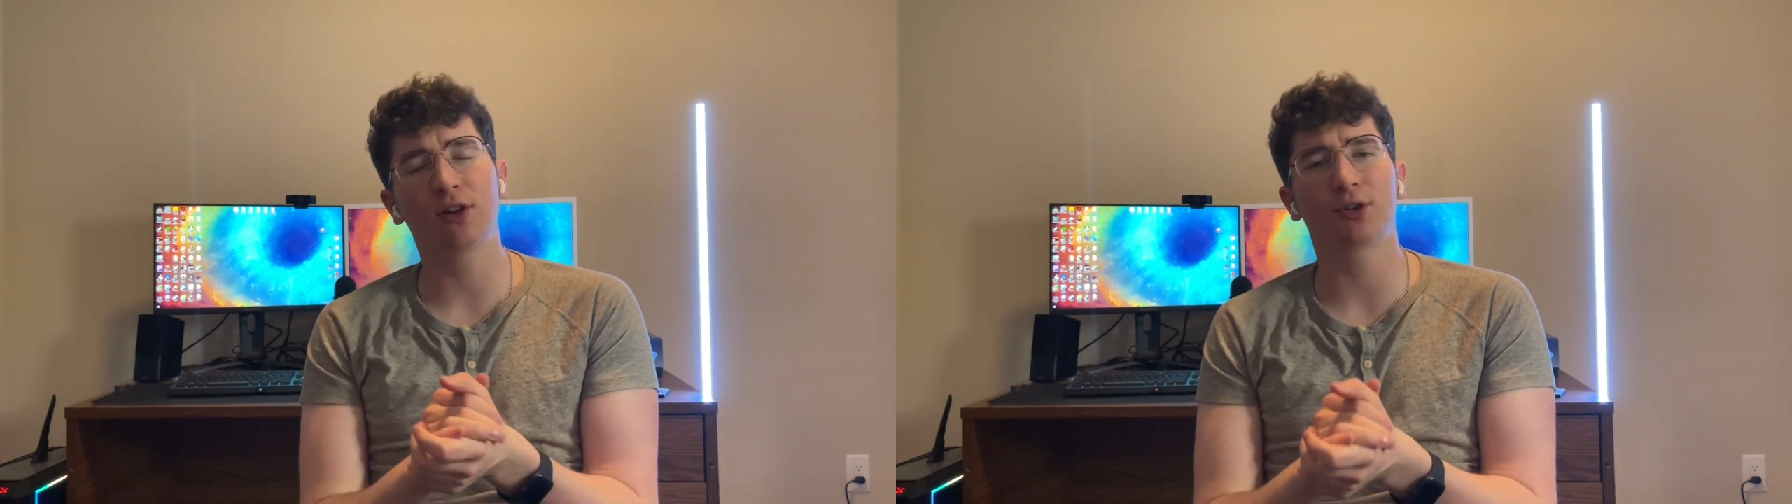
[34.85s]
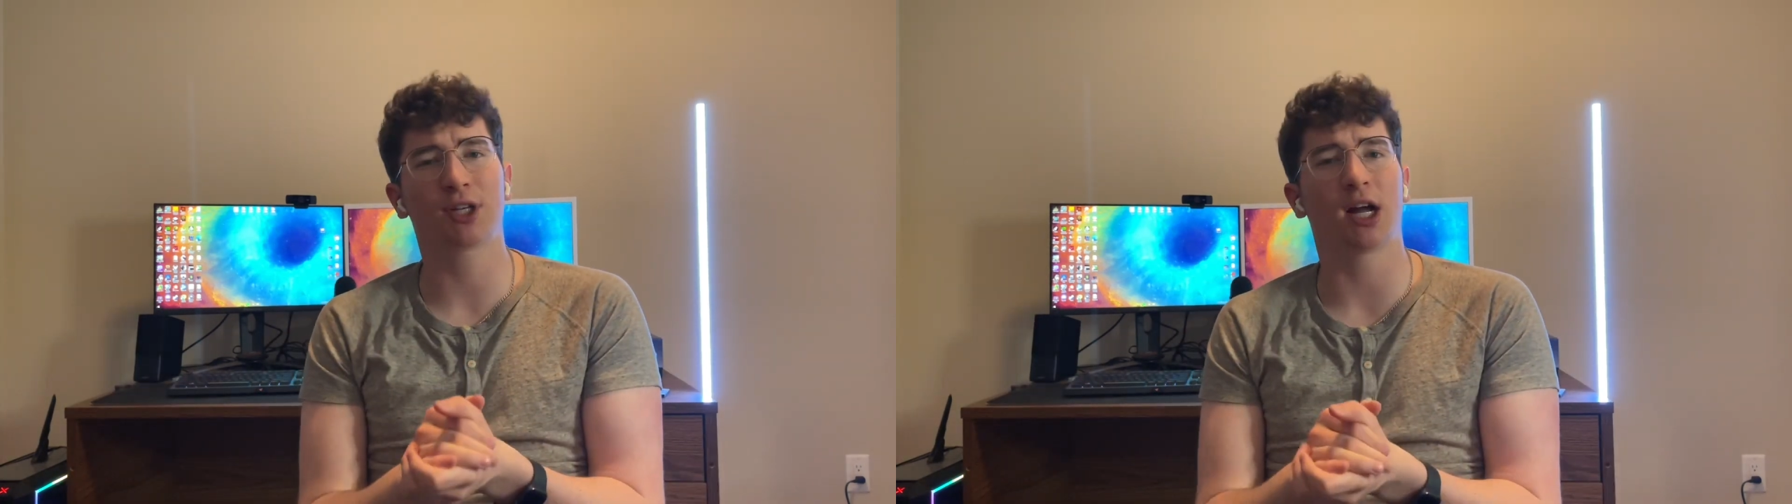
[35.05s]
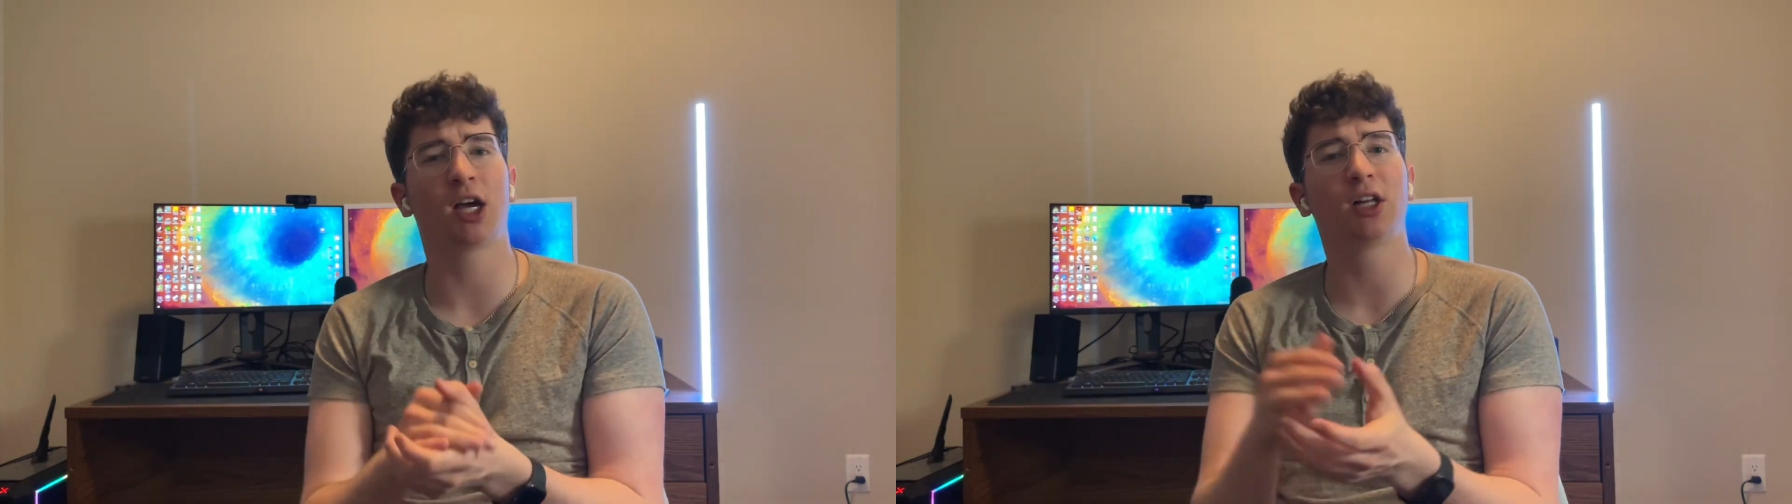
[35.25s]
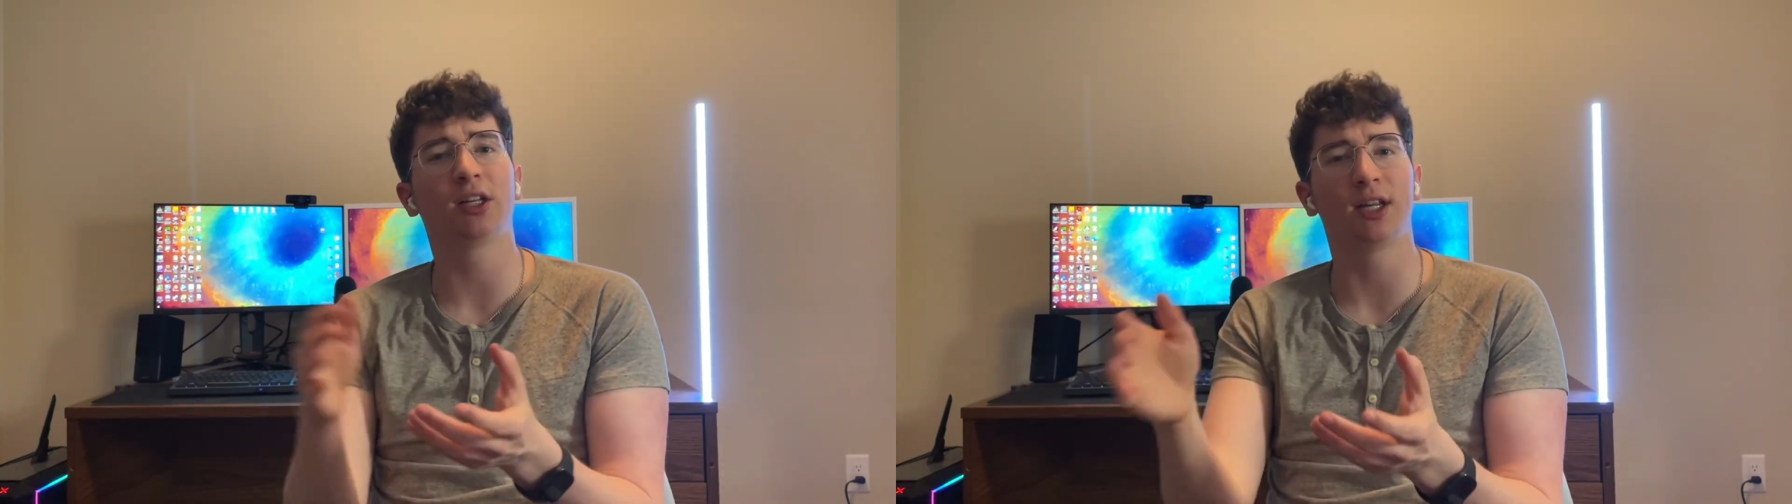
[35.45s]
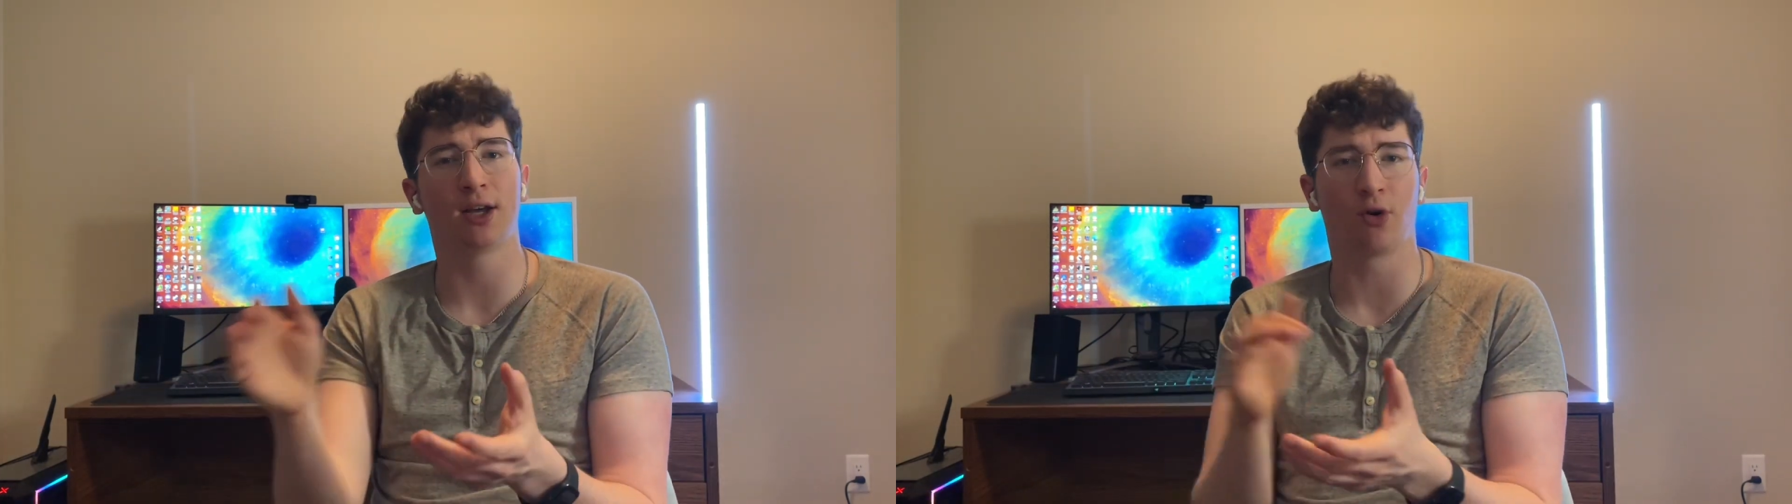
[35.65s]
It looks like a
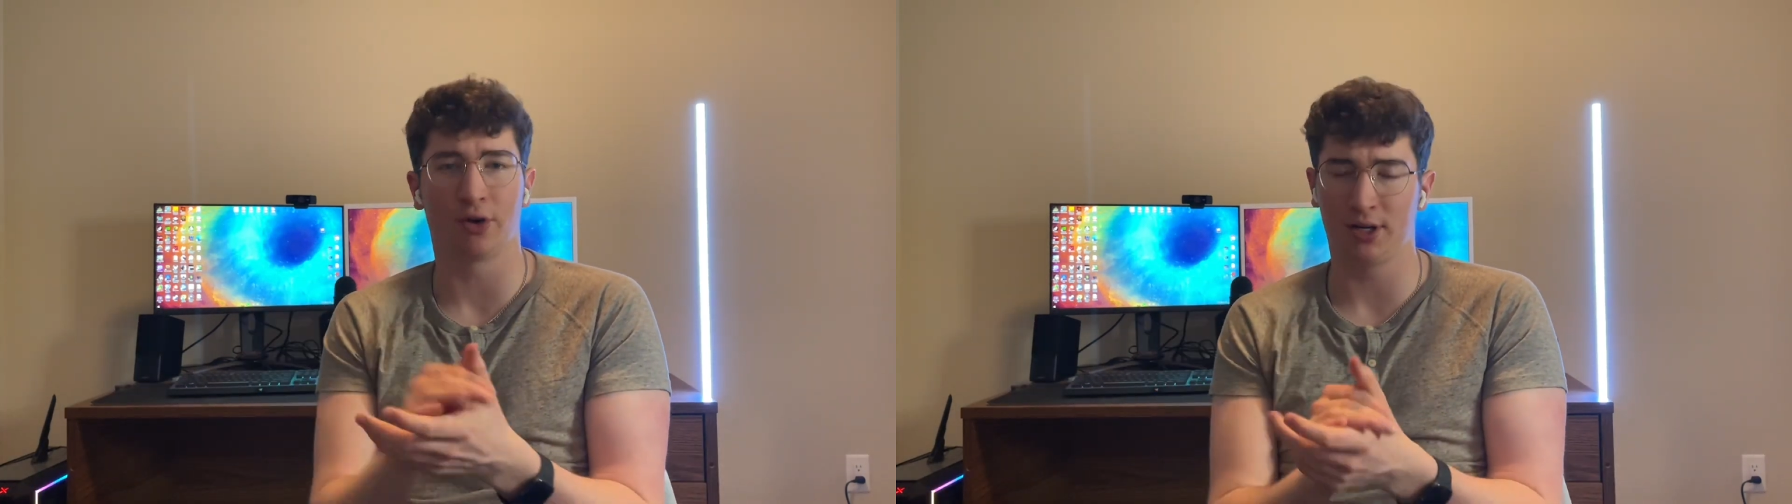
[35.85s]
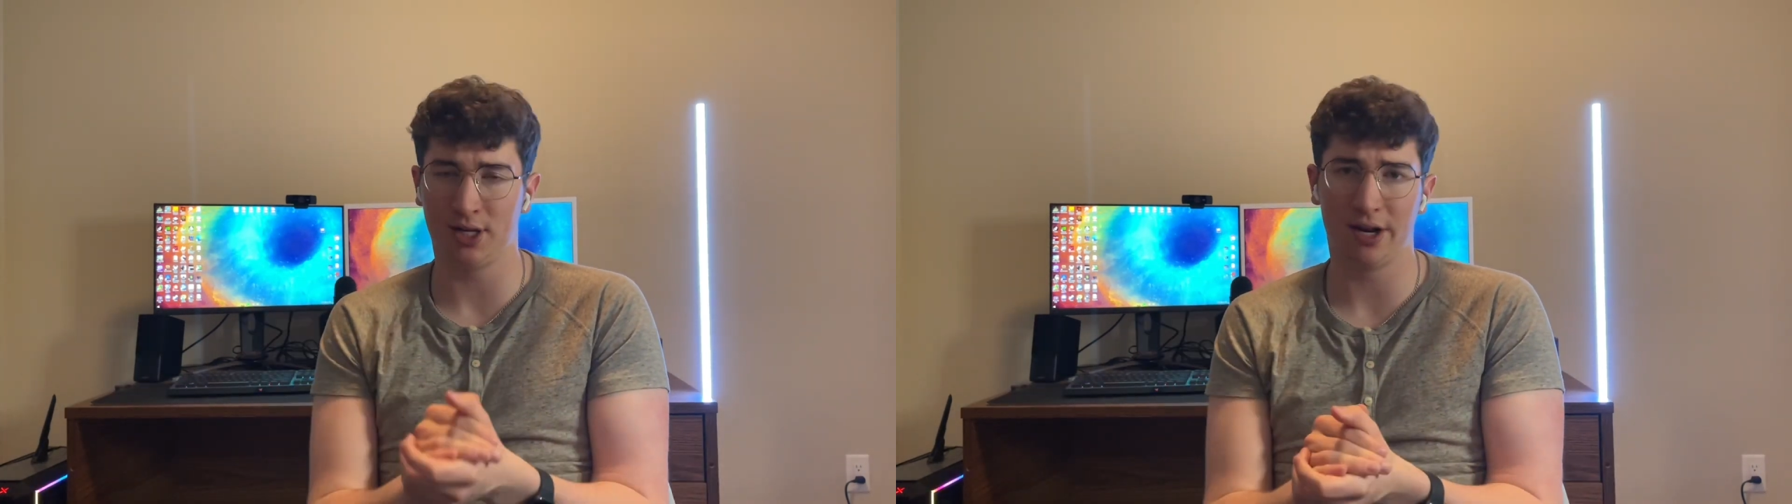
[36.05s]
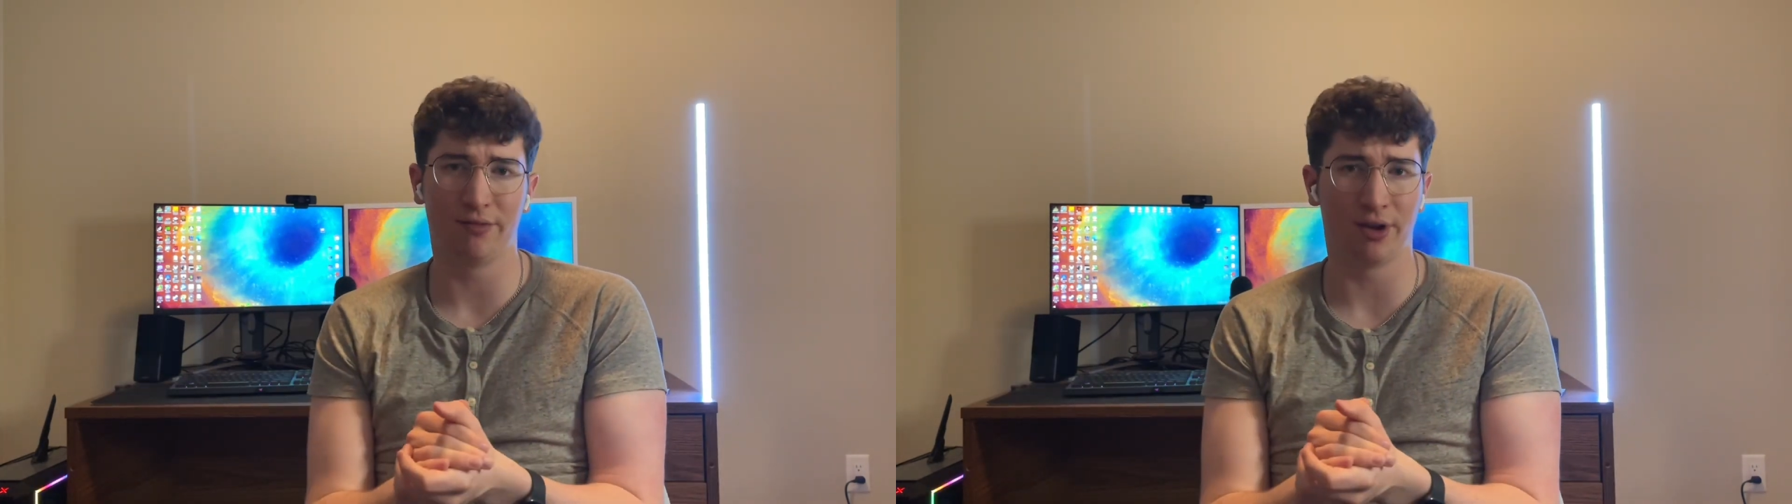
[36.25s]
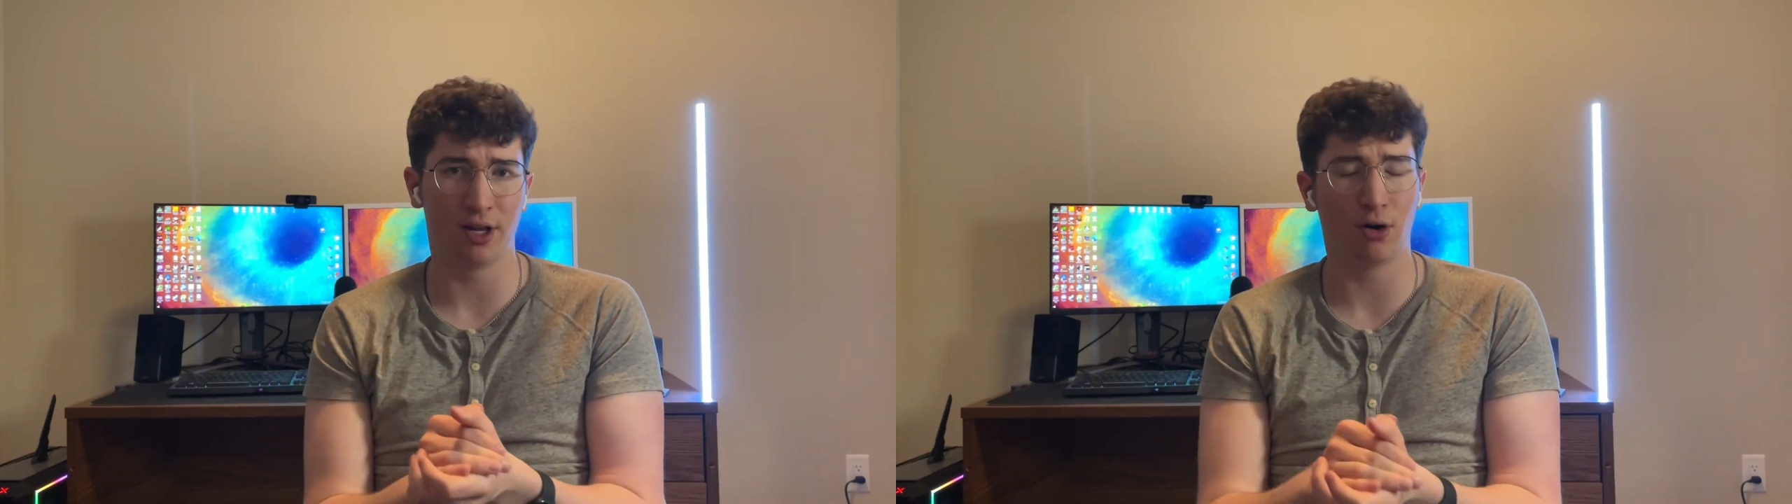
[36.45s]
cleaning orientated video.